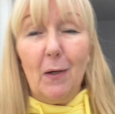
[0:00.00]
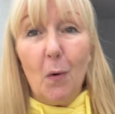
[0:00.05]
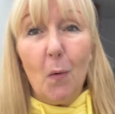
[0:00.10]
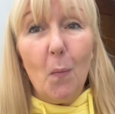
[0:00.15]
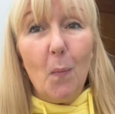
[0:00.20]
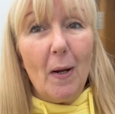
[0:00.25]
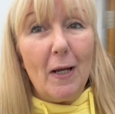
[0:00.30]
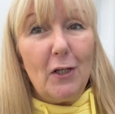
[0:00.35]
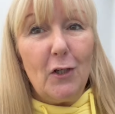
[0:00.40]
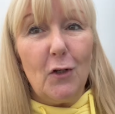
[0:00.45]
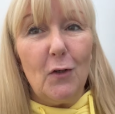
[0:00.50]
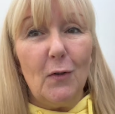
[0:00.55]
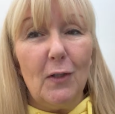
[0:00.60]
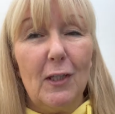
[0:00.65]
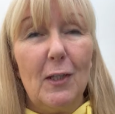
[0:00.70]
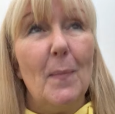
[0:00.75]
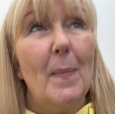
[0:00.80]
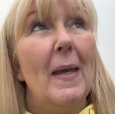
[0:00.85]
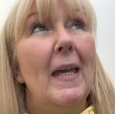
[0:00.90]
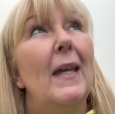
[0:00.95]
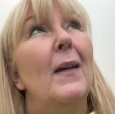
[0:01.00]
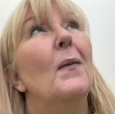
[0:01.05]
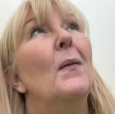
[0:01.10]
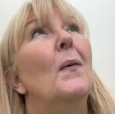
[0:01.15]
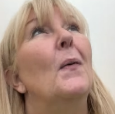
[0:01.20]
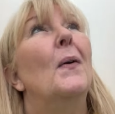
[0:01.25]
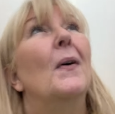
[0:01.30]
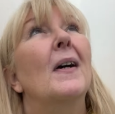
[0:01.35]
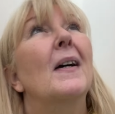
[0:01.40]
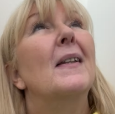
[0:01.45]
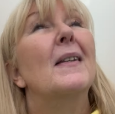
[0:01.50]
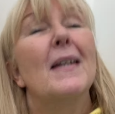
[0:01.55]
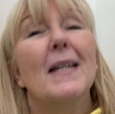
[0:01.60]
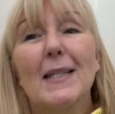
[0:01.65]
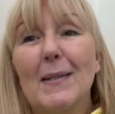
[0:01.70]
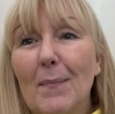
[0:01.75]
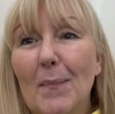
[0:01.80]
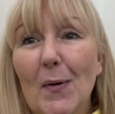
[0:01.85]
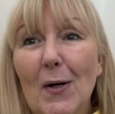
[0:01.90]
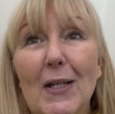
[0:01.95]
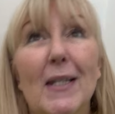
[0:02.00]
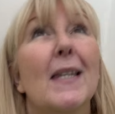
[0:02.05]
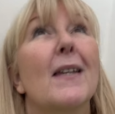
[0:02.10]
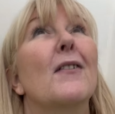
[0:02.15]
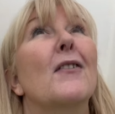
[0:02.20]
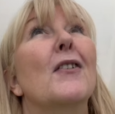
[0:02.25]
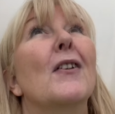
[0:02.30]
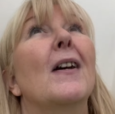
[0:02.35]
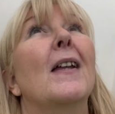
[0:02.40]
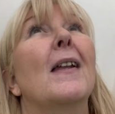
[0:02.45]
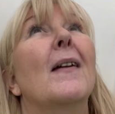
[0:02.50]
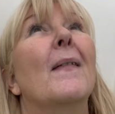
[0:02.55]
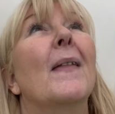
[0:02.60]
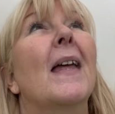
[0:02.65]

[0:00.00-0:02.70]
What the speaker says: always used to be, oh, nice and bright sunshine up